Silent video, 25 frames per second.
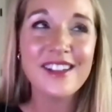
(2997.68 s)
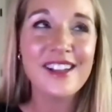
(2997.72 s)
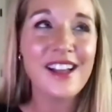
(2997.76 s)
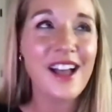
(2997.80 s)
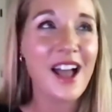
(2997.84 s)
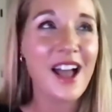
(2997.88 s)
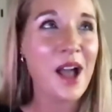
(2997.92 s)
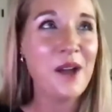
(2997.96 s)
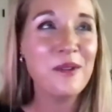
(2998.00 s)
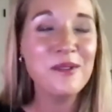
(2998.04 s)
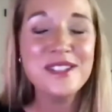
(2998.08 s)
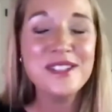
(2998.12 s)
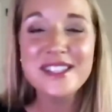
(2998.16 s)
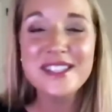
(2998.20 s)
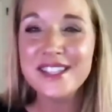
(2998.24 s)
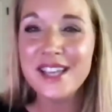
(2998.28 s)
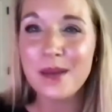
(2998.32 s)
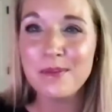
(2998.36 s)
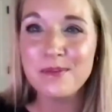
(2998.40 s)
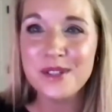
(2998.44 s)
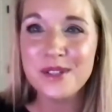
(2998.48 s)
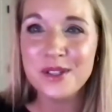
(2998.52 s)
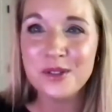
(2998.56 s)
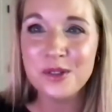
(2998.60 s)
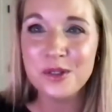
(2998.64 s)
I was
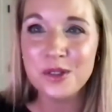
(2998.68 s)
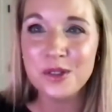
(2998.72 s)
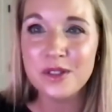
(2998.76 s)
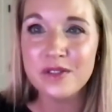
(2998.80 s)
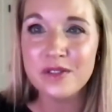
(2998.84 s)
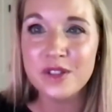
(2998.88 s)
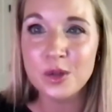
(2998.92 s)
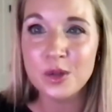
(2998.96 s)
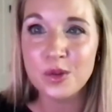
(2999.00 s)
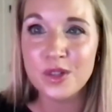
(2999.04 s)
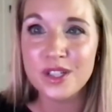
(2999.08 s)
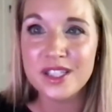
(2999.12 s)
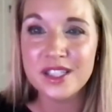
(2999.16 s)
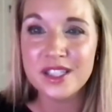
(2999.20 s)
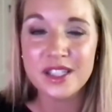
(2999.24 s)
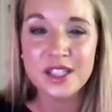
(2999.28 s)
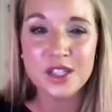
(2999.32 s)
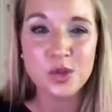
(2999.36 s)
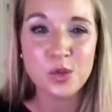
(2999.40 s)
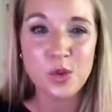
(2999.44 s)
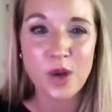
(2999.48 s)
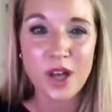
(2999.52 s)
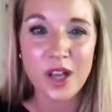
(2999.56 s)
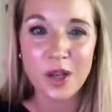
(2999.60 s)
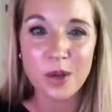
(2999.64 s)
skeptical of the risk as
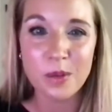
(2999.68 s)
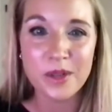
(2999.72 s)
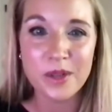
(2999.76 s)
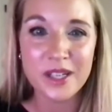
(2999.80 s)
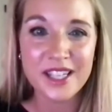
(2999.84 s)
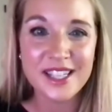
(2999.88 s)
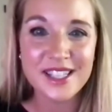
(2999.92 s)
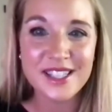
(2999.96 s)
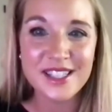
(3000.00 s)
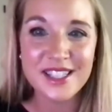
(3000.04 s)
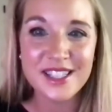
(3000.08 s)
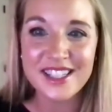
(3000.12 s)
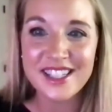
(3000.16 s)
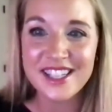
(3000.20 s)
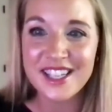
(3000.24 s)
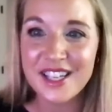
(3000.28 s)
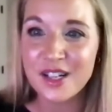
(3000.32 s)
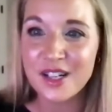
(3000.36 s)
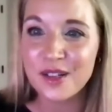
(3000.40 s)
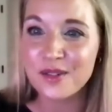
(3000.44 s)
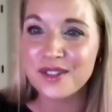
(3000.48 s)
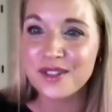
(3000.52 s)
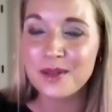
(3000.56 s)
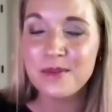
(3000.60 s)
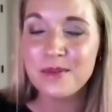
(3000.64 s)
well, because it's,
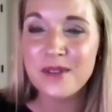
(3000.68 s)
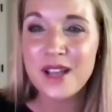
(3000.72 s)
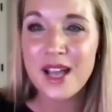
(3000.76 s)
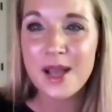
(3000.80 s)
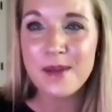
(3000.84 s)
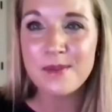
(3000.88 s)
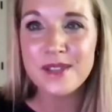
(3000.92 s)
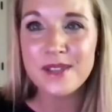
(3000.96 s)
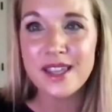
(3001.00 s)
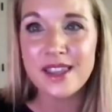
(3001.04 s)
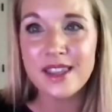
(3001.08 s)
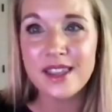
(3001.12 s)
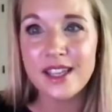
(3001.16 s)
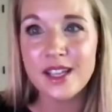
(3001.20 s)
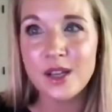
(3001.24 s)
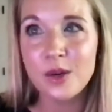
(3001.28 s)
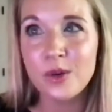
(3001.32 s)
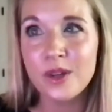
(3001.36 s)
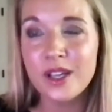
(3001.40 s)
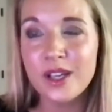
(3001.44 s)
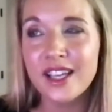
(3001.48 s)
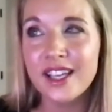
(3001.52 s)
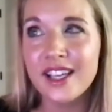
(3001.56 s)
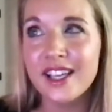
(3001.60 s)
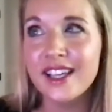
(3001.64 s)
sometimes I think
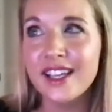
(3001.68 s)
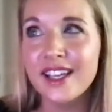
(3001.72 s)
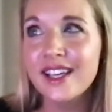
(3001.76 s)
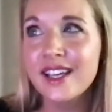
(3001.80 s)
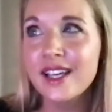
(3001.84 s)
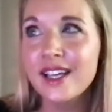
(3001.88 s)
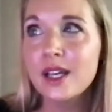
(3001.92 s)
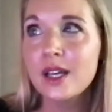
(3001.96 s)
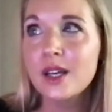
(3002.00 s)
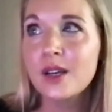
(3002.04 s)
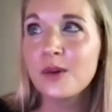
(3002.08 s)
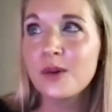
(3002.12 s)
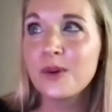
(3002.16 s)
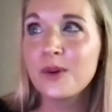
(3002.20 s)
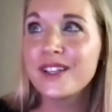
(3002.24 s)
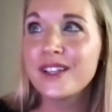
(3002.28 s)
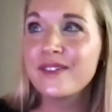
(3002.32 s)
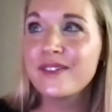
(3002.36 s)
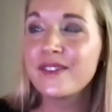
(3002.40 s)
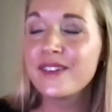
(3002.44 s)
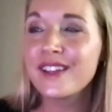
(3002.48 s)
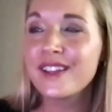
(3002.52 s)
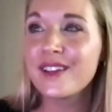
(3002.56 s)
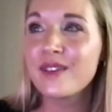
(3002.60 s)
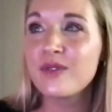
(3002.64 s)

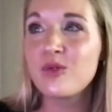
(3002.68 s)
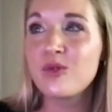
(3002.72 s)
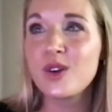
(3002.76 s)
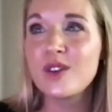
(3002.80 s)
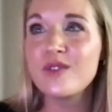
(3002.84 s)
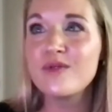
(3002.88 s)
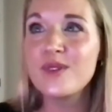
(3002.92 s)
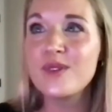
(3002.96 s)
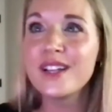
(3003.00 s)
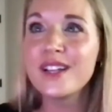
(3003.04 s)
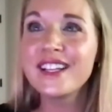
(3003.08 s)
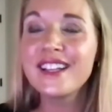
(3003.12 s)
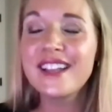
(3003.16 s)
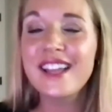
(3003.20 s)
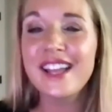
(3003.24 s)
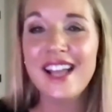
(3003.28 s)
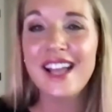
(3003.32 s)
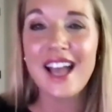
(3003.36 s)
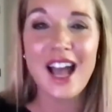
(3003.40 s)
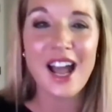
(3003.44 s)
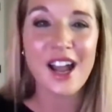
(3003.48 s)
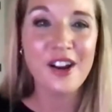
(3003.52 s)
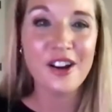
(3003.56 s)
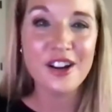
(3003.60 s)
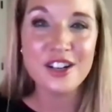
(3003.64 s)
if we've been in like
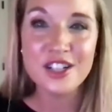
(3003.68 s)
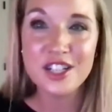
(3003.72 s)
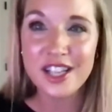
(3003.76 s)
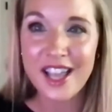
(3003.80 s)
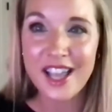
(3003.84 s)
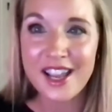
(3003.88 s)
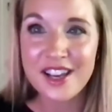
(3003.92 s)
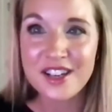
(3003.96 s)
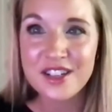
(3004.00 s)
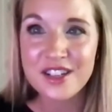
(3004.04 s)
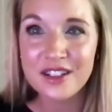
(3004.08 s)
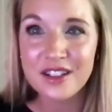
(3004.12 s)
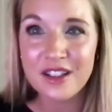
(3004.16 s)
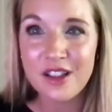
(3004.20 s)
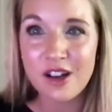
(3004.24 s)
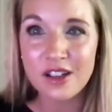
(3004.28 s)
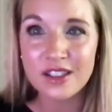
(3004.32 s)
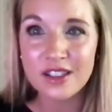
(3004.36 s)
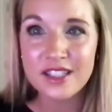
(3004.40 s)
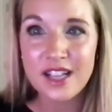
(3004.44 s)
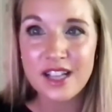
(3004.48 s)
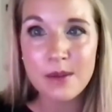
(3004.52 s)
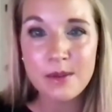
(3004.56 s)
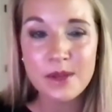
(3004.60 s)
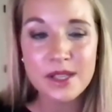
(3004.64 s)
higher education a long
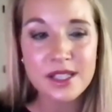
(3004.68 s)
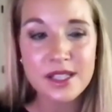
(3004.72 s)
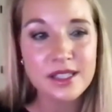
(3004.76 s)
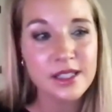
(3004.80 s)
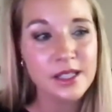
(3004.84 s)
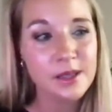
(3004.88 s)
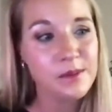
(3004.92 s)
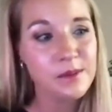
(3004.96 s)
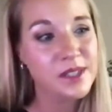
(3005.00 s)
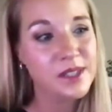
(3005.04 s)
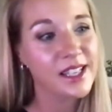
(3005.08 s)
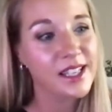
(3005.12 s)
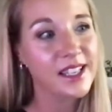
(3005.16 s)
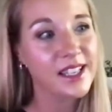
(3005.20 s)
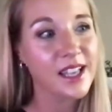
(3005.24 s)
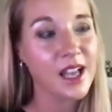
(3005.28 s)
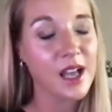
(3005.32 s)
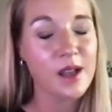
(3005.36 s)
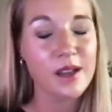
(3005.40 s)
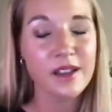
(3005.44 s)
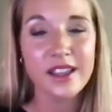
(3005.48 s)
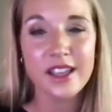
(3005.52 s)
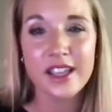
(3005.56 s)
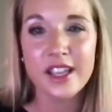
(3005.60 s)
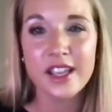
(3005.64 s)
time, it seems like
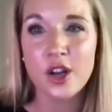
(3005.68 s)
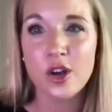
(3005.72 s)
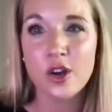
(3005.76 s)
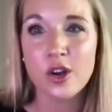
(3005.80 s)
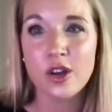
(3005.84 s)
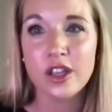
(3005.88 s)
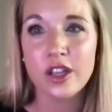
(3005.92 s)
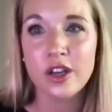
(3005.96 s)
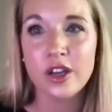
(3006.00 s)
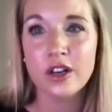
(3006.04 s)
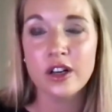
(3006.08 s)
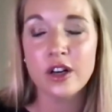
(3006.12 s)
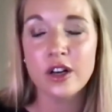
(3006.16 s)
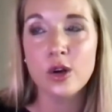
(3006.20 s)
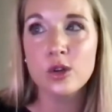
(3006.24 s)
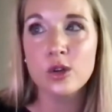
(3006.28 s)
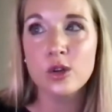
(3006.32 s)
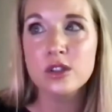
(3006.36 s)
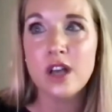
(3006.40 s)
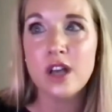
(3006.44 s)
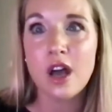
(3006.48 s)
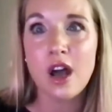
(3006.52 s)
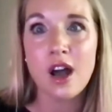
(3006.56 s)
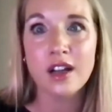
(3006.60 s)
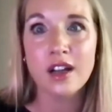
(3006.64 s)
you're an old
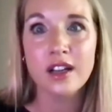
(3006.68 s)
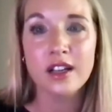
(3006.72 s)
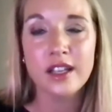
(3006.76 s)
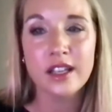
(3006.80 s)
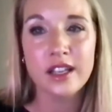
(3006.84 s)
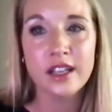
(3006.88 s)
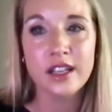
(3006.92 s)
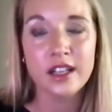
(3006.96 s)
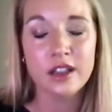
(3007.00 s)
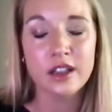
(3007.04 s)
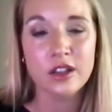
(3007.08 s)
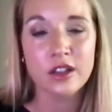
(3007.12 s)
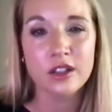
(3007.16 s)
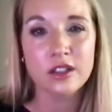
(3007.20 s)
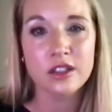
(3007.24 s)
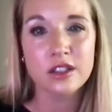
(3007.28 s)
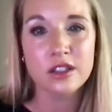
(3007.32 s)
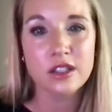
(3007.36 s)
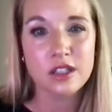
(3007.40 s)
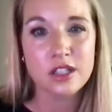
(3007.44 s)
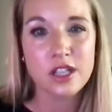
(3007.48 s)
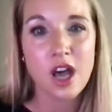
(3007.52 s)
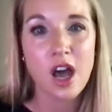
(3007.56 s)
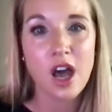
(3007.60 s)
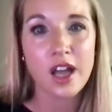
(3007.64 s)
dog getting
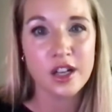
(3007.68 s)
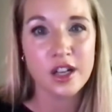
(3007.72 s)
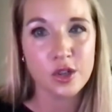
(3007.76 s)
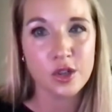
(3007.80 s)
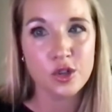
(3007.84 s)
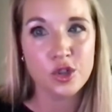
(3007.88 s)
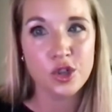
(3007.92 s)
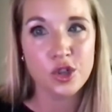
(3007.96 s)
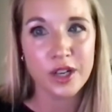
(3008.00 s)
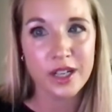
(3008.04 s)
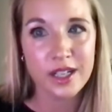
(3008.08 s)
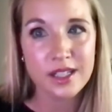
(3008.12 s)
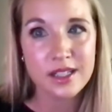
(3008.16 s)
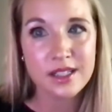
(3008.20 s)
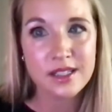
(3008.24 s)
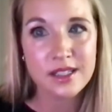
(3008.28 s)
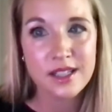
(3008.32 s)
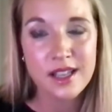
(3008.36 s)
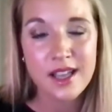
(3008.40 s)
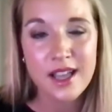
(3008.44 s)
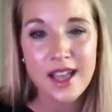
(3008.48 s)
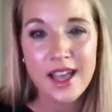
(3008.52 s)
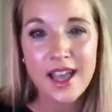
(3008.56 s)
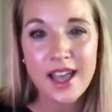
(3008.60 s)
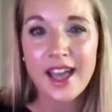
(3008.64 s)
taught new tricks,
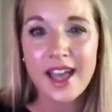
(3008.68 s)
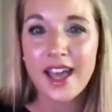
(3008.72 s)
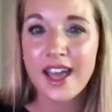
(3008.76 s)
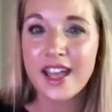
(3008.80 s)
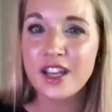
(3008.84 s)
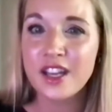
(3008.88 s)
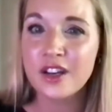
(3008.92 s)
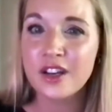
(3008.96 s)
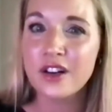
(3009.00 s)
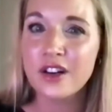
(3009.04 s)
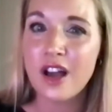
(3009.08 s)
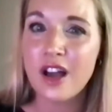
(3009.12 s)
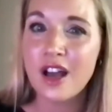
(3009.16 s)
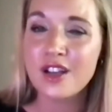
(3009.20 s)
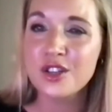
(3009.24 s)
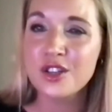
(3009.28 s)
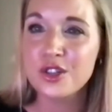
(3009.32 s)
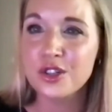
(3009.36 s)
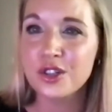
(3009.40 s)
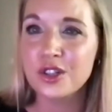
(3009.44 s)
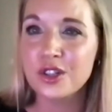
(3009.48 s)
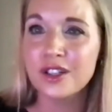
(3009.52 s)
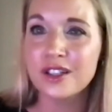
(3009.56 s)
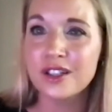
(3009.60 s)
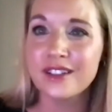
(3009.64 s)
and you're not
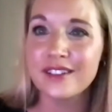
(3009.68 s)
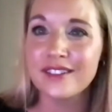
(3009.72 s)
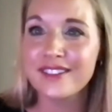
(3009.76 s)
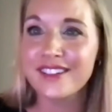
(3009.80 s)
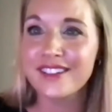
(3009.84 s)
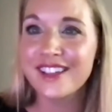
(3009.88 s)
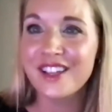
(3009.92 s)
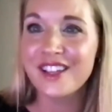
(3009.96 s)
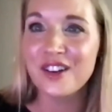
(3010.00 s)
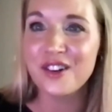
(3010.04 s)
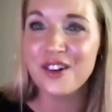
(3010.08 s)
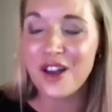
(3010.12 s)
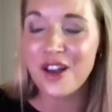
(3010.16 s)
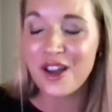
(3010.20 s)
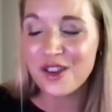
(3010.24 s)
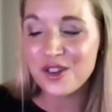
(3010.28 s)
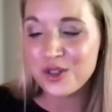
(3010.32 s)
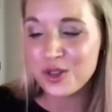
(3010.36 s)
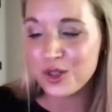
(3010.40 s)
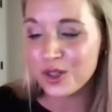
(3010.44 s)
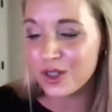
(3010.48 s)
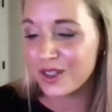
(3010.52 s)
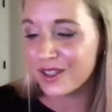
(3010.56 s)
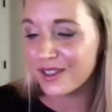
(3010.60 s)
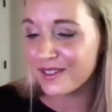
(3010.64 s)
sure
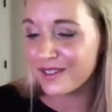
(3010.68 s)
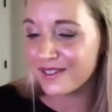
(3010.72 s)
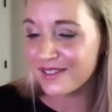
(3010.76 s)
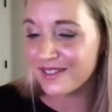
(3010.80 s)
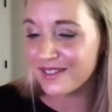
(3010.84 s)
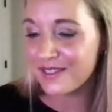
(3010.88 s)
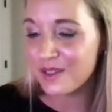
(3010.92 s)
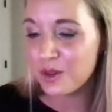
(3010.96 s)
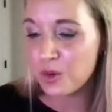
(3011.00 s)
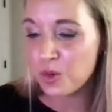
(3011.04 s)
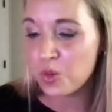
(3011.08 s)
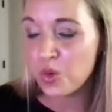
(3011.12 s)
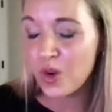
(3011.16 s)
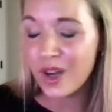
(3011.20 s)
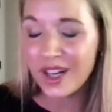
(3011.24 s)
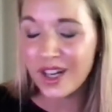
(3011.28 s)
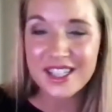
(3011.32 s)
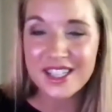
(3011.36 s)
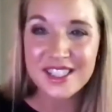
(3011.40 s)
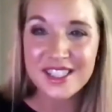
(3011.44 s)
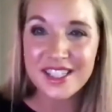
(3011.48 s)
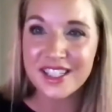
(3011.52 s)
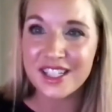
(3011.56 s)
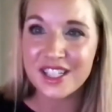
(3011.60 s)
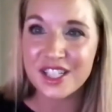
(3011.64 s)
what it's
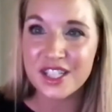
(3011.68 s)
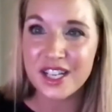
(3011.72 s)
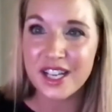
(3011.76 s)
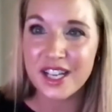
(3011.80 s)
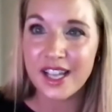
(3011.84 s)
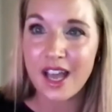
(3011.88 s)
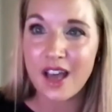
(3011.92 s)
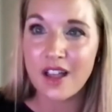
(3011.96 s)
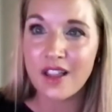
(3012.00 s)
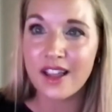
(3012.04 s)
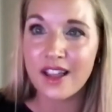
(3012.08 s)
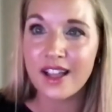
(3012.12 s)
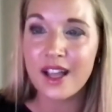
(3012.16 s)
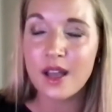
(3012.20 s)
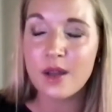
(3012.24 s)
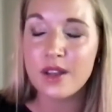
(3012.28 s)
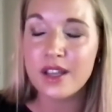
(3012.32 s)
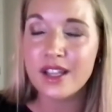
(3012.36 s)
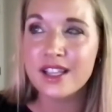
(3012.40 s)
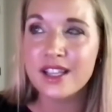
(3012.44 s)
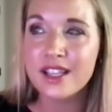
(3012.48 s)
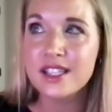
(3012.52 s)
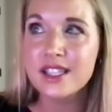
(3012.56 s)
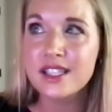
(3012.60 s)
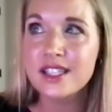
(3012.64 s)
going to shake out like.
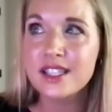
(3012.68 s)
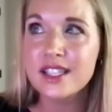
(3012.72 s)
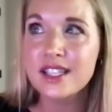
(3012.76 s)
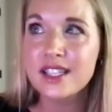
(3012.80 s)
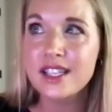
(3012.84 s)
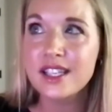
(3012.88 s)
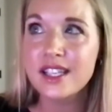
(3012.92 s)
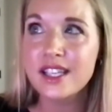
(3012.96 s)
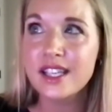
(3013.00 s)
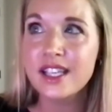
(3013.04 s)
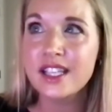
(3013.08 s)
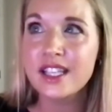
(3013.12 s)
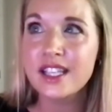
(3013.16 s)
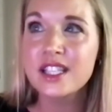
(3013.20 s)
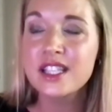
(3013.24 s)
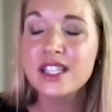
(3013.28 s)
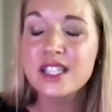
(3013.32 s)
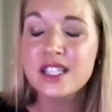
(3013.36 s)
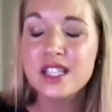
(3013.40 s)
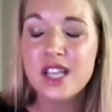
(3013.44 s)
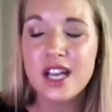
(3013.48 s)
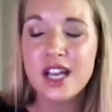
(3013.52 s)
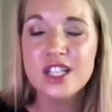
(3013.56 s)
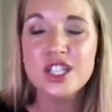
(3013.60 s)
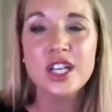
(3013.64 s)
It's
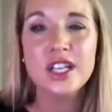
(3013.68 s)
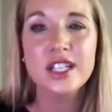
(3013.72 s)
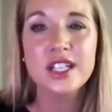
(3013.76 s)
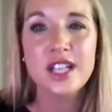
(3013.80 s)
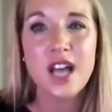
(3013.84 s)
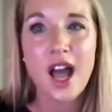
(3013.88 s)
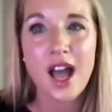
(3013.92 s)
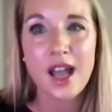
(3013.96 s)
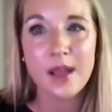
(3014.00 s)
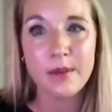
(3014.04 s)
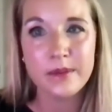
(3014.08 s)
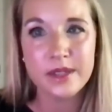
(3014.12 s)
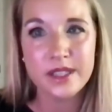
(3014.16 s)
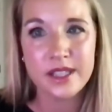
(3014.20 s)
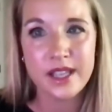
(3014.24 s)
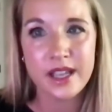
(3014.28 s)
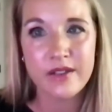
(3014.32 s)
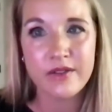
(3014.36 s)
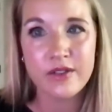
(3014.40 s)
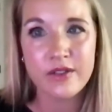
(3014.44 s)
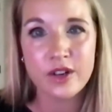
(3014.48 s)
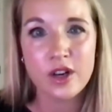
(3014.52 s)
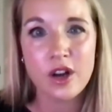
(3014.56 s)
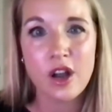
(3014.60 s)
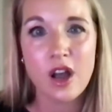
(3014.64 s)
such a time
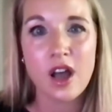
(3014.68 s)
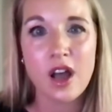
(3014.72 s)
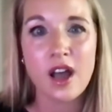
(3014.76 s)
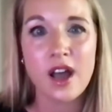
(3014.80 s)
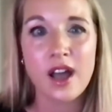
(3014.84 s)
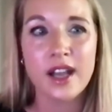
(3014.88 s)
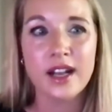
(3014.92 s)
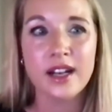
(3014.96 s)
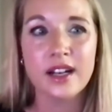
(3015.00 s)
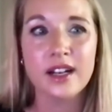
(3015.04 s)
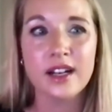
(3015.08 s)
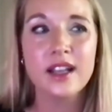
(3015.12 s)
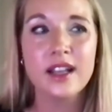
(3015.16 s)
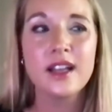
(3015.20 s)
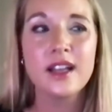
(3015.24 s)
saver